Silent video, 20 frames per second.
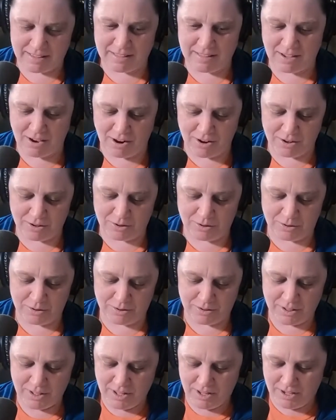in the
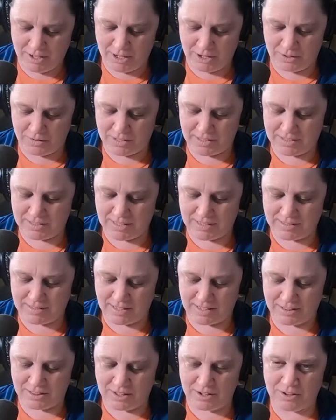article, that says
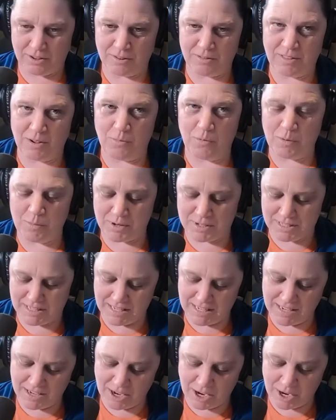that Walmart's
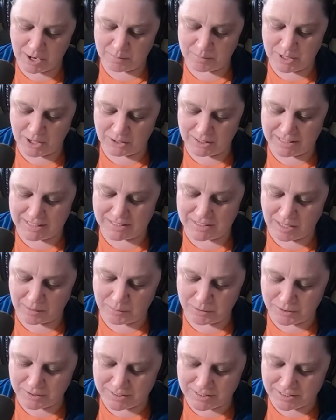e-com nearly
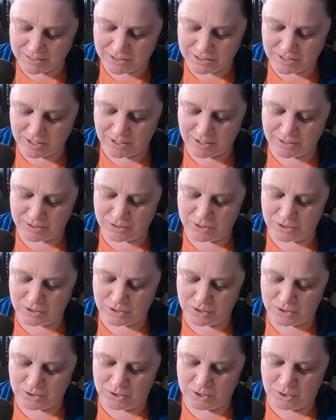doubled since
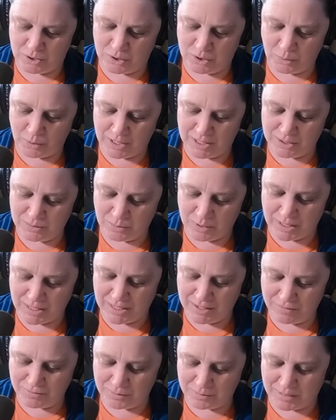
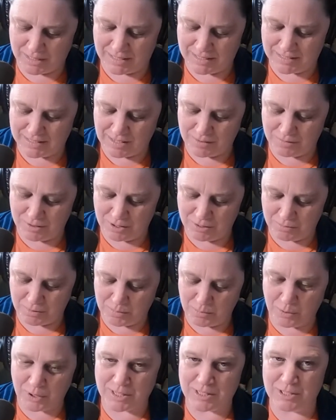2020 from like
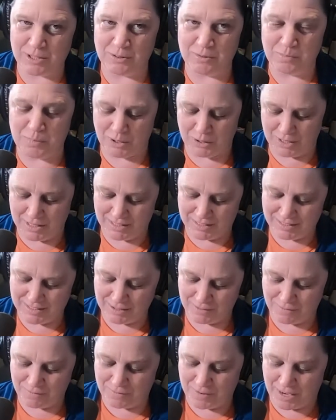73.2 billion
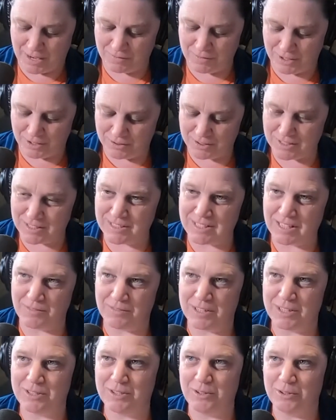to
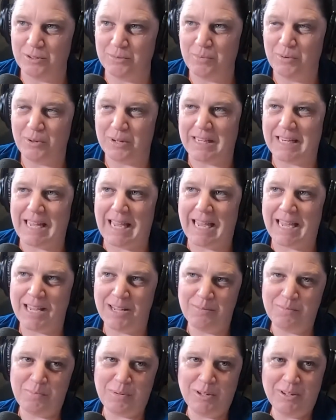
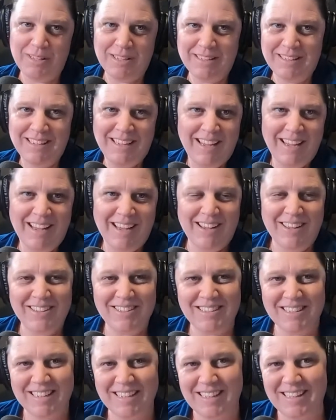572.8 billion. I
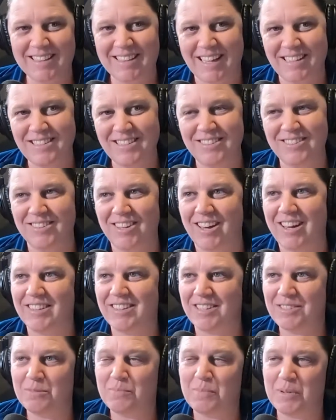was like, that's a lot.
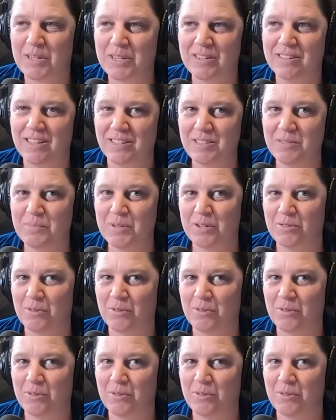That's a big